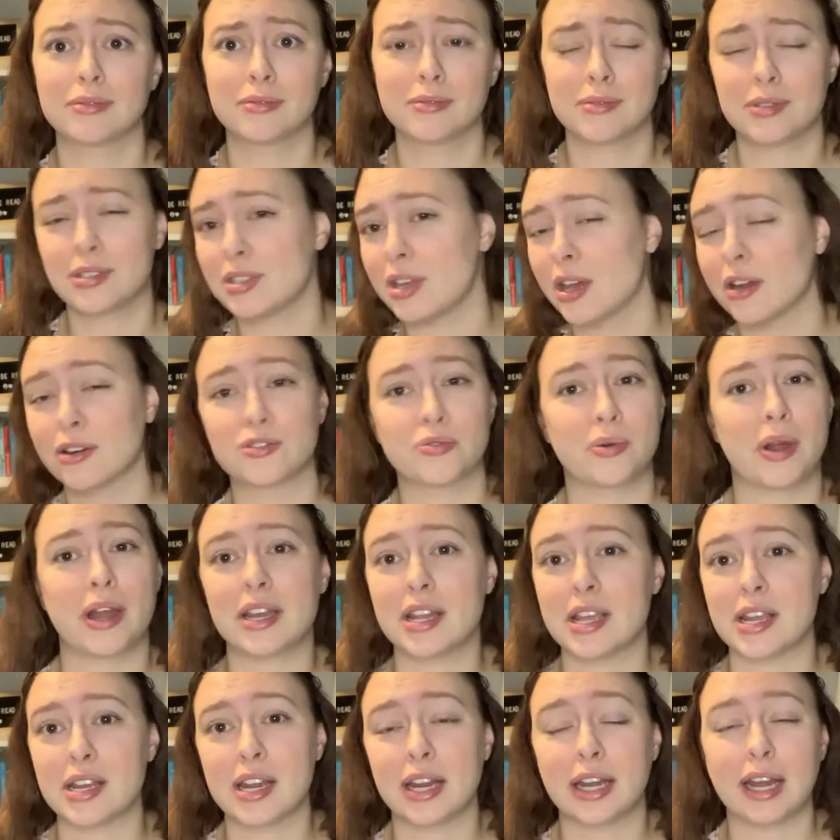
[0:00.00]
sucked right
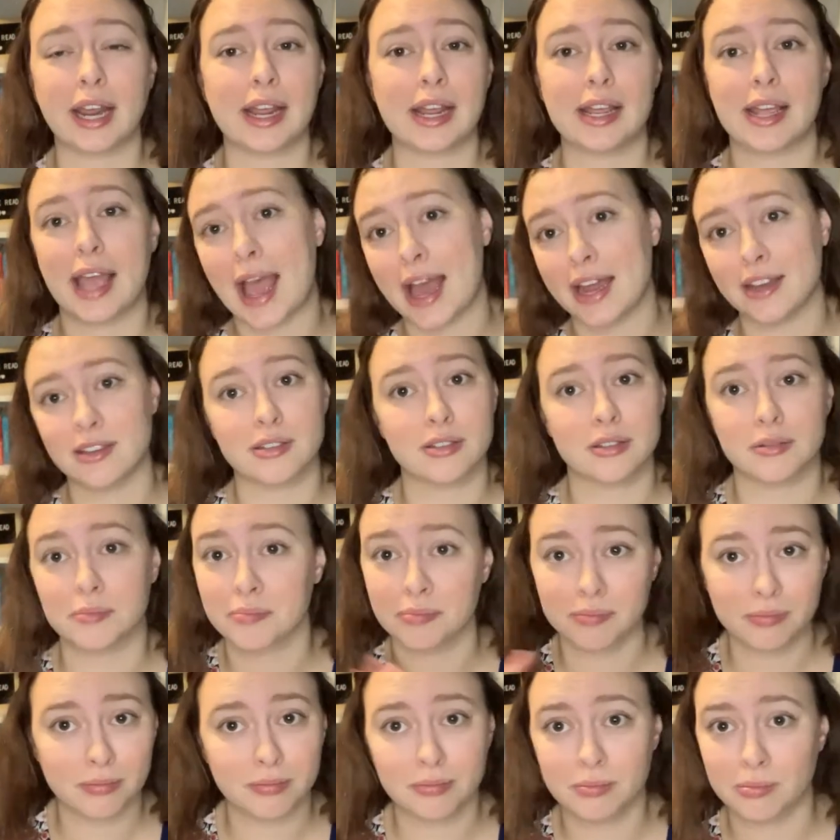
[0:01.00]
in and I had to
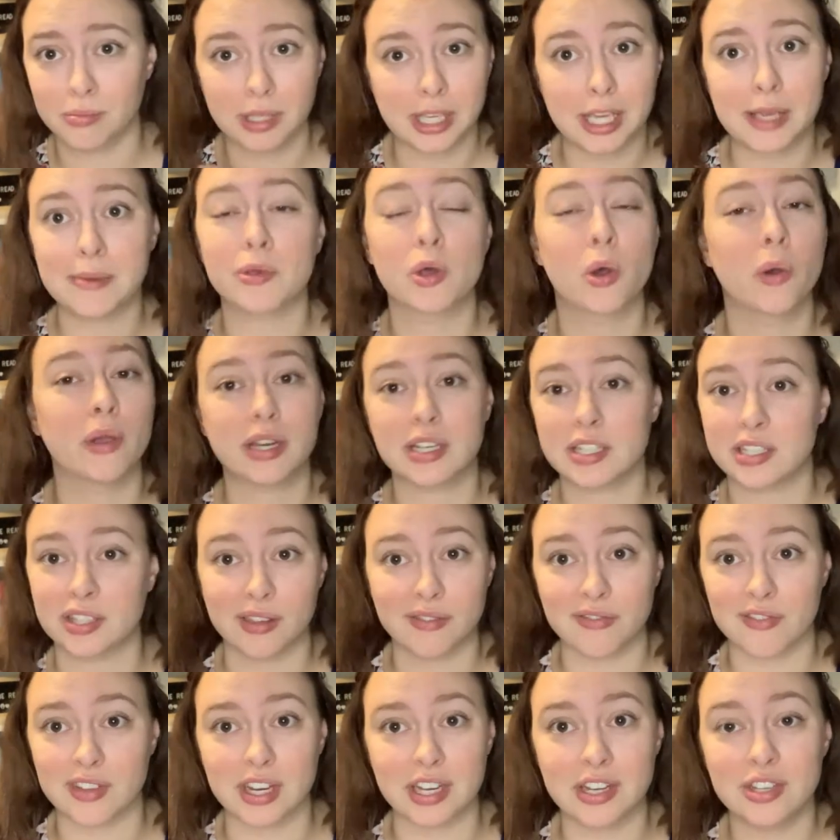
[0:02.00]
keep going until
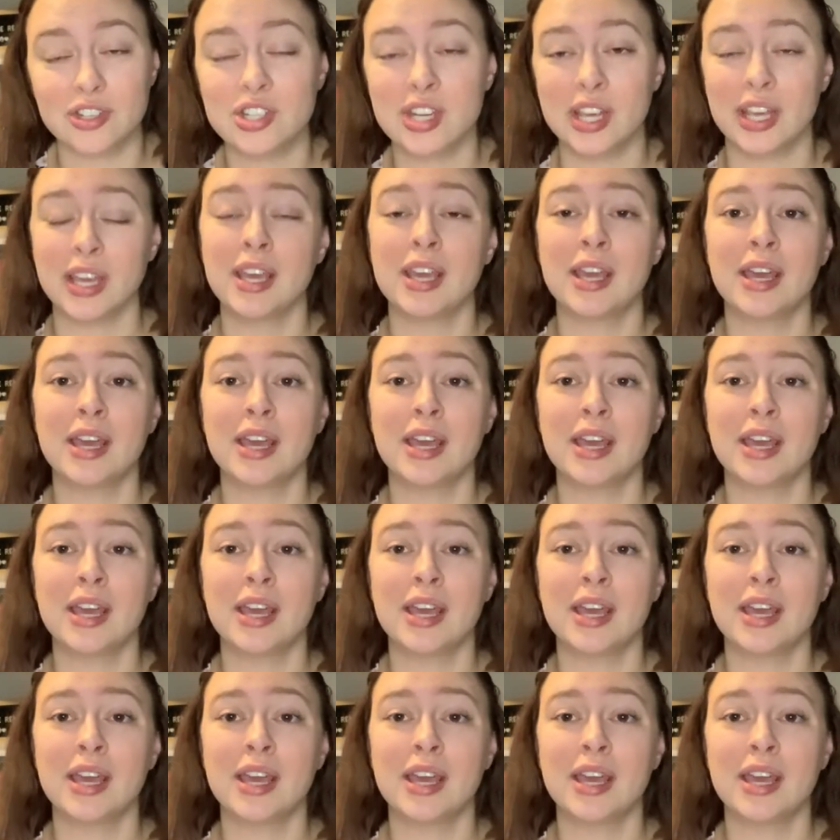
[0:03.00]
I finished.